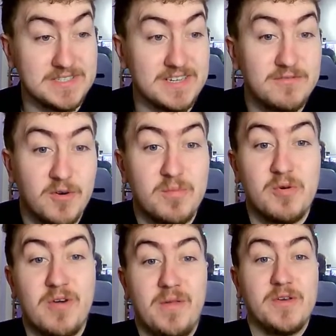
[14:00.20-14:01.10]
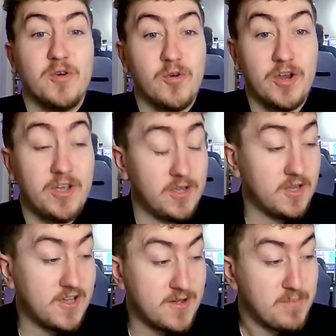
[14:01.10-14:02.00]
League football around the corner.
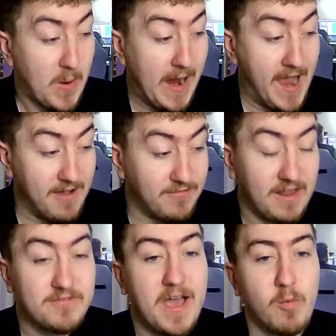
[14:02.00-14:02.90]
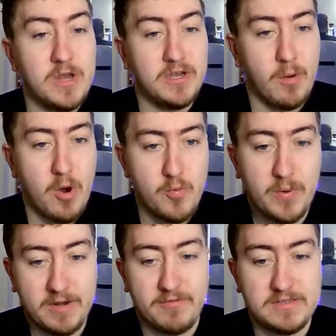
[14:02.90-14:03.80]
But I have left that window
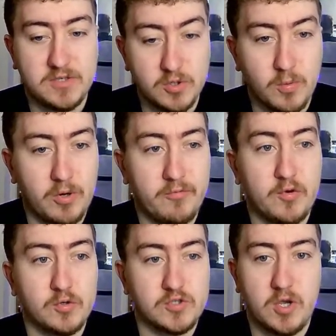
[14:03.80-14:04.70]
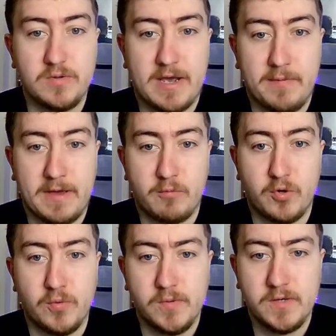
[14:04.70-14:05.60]
open if I do want to, of course, go down that
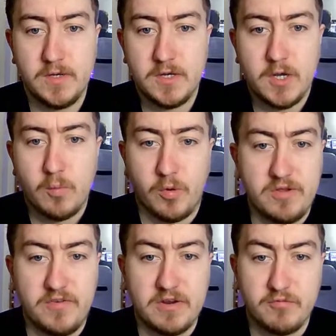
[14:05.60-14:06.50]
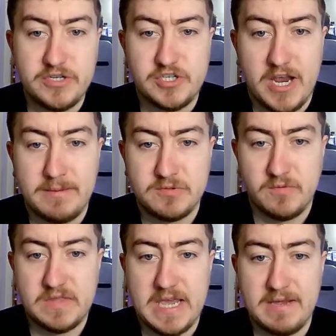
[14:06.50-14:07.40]
route. What do you think of Reece James
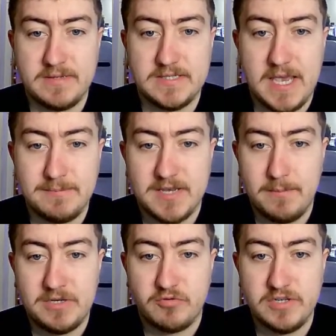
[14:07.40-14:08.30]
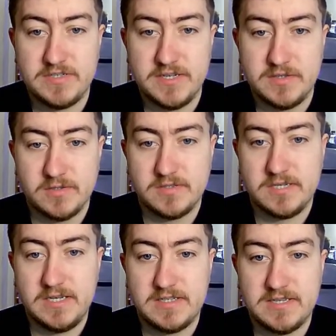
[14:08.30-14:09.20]
with his game time increasing? Does
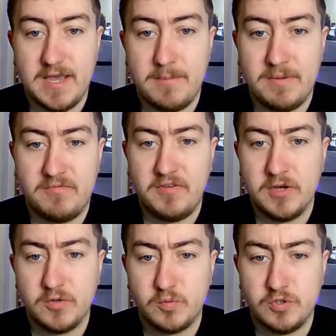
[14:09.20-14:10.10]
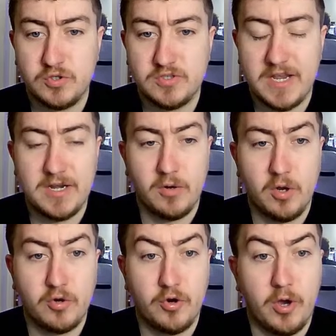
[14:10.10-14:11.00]
he stay in midfield? Would you say no
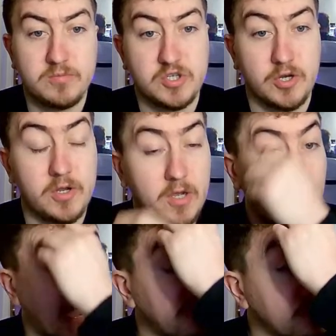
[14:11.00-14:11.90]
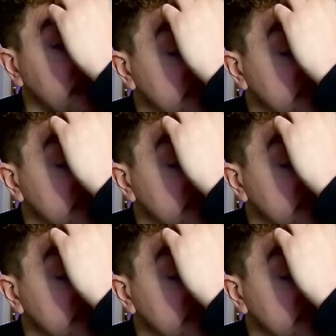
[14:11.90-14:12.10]
longer an option? I think with